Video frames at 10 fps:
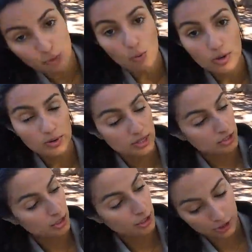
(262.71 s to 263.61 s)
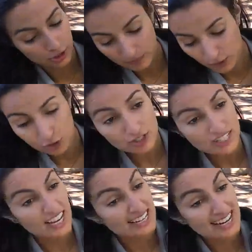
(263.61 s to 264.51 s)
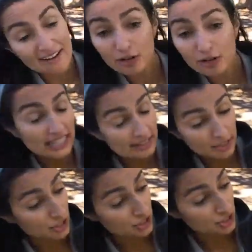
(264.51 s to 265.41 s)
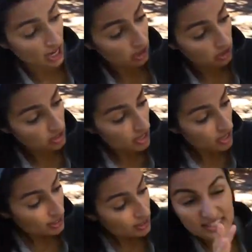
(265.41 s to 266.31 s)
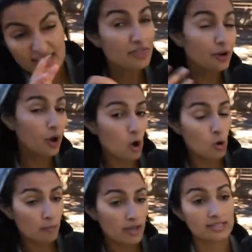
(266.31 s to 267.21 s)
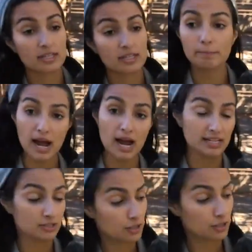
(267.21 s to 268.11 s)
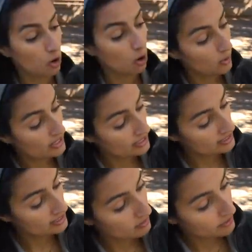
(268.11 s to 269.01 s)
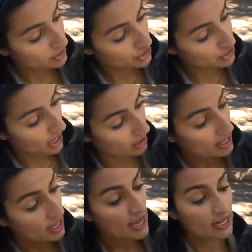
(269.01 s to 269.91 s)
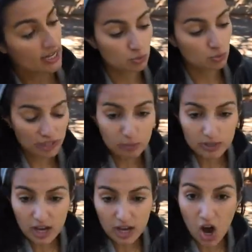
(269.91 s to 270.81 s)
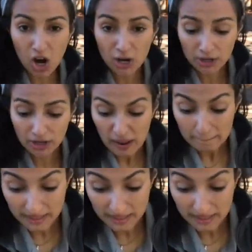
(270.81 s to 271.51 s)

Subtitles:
growing with the turtle. Turtles can never leave their shell. It's not their home, it's their body. So they're always inside of their shell, and it's really, really hard